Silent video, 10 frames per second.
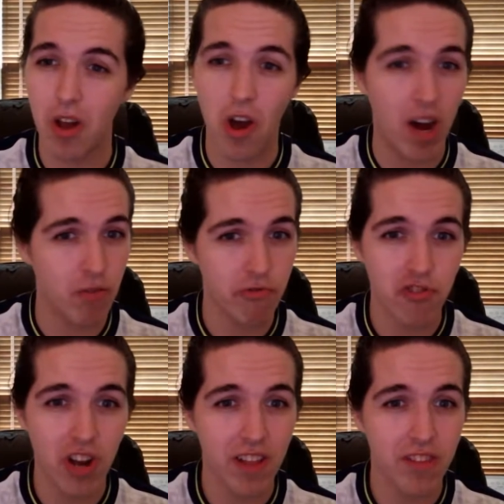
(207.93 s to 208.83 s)

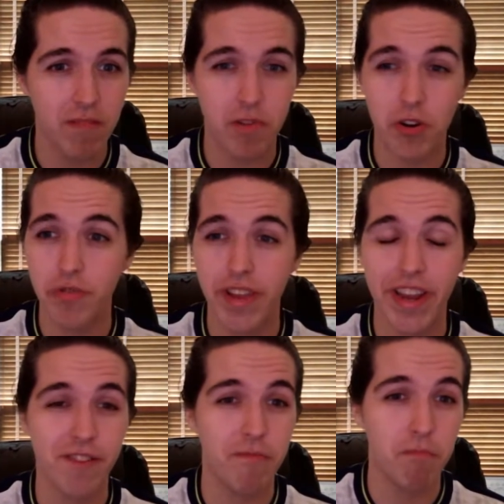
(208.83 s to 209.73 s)
Outshot them,
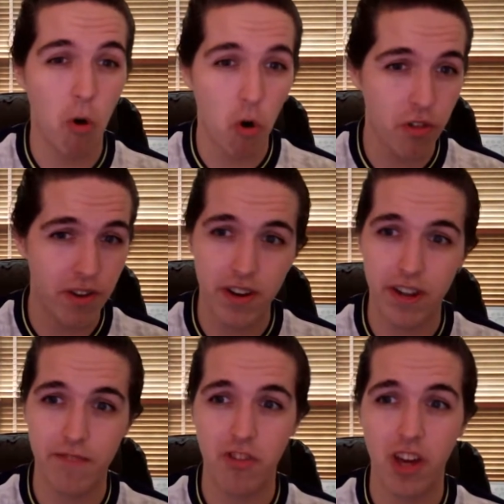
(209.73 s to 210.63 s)
created more than
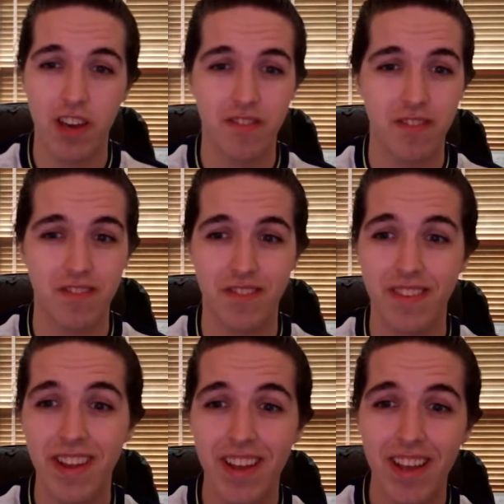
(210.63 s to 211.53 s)
enough
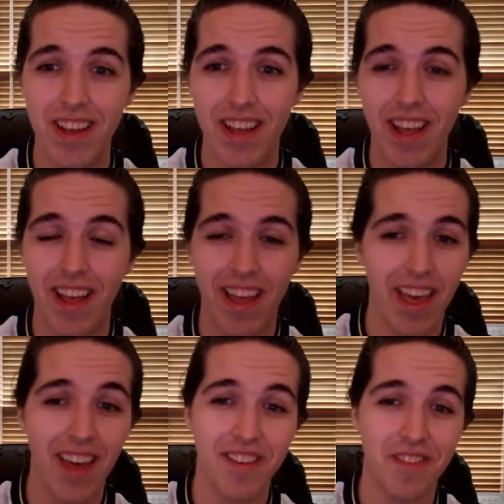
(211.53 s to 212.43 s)
chances,
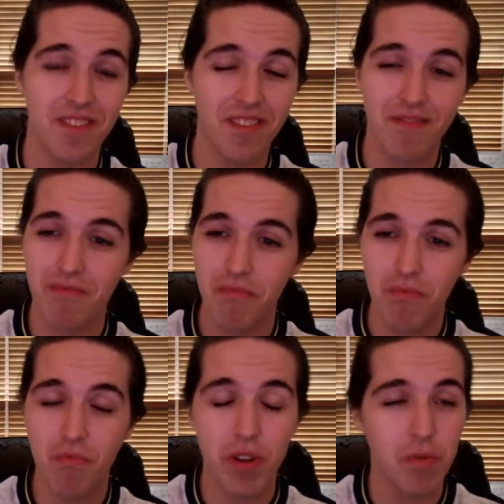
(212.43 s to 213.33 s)
and
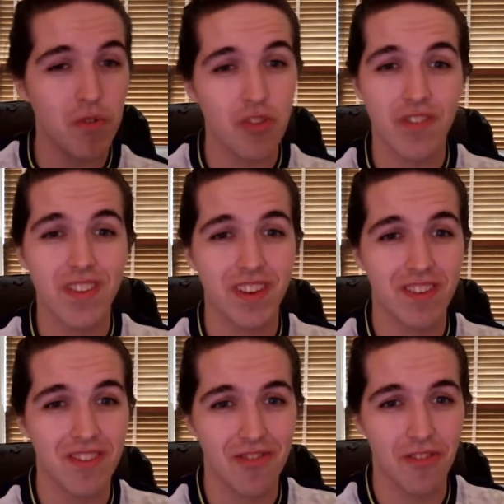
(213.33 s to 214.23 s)
we were just in
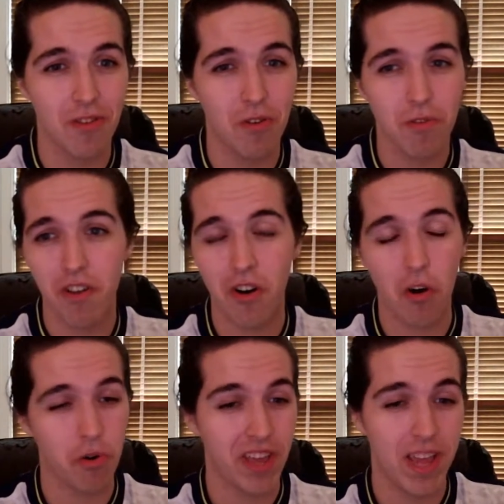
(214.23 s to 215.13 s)
control the
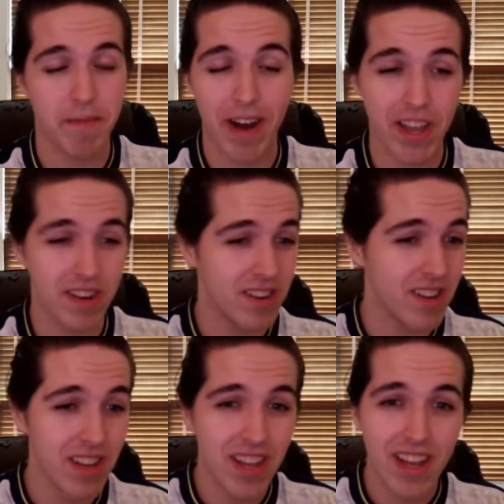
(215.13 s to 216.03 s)
whole game.
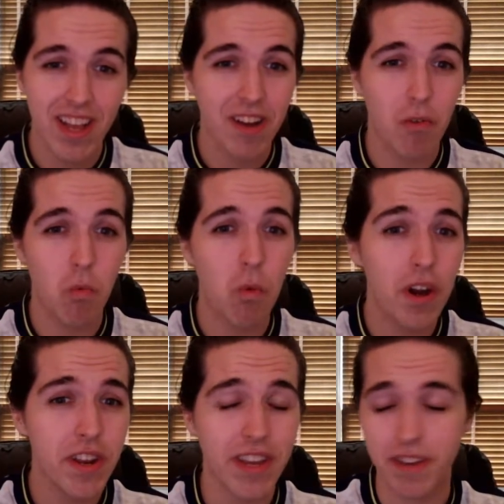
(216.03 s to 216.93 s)

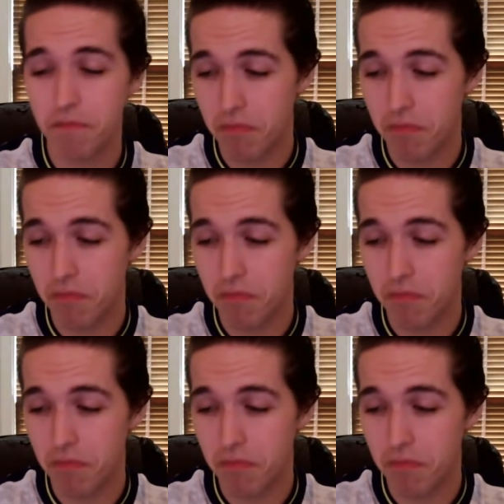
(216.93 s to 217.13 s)
What a